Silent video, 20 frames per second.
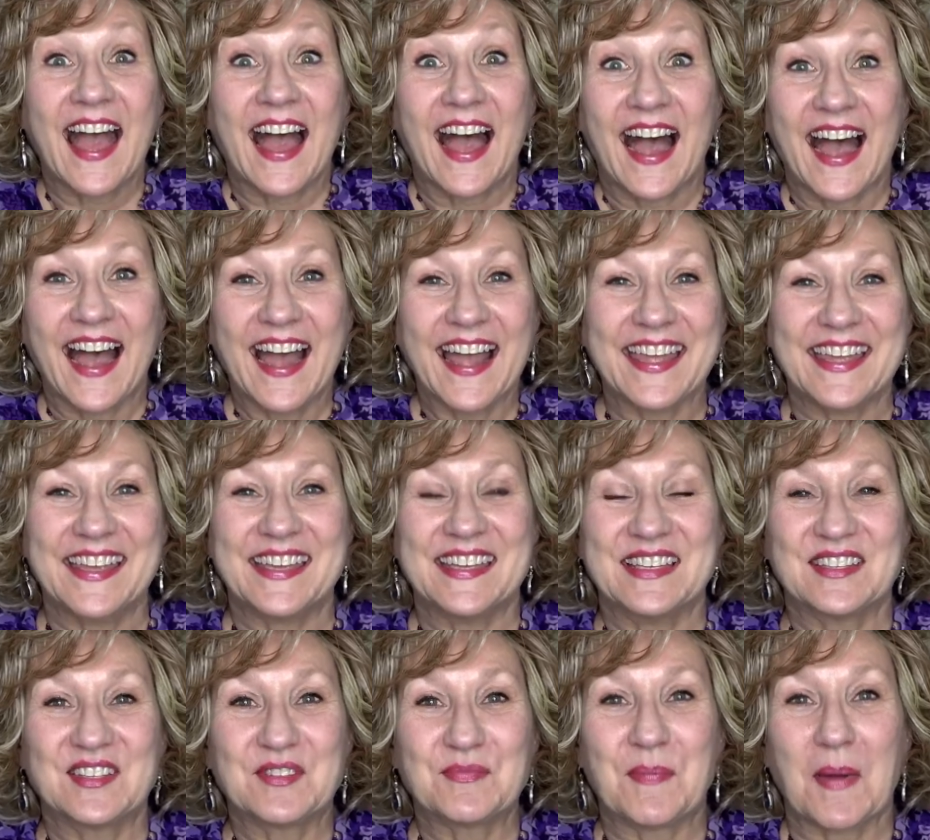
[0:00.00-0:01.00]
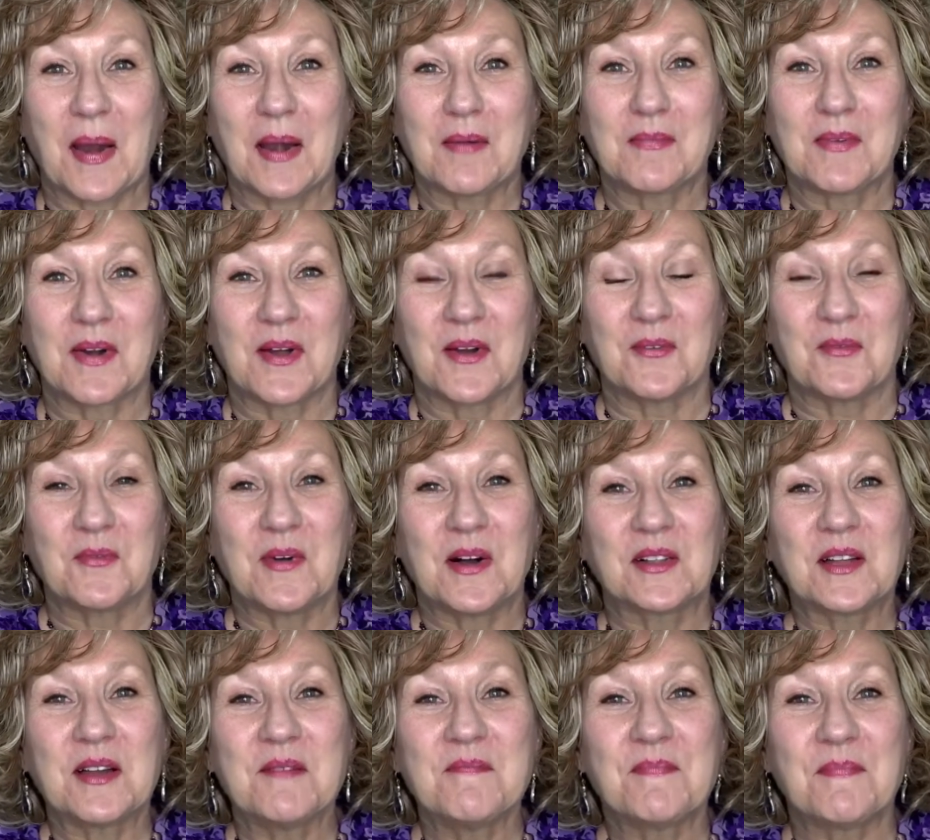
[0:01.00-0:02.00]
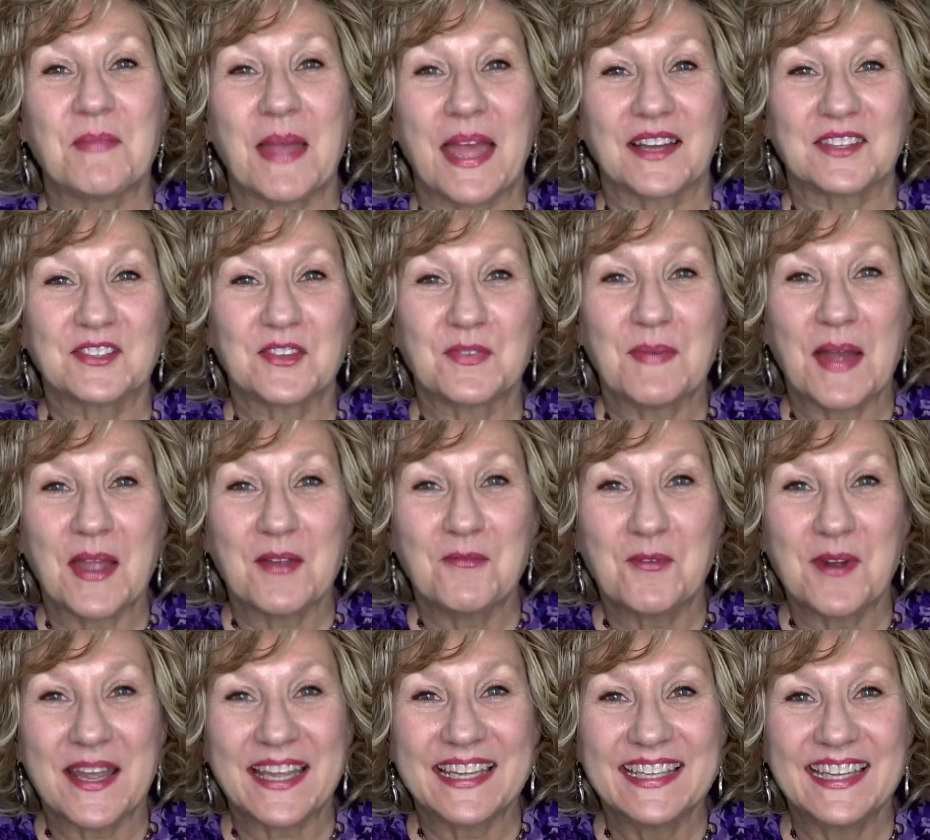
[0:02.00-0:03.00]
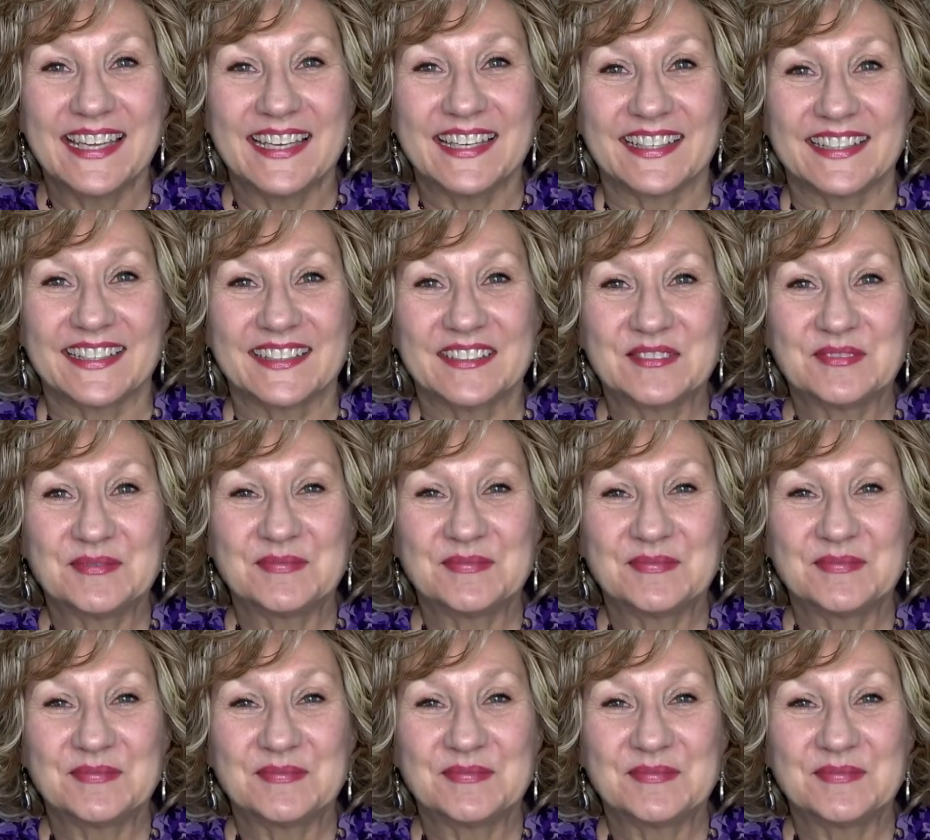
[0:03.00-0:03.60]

Hi, it's Barbara. Welcome back to my wig gig.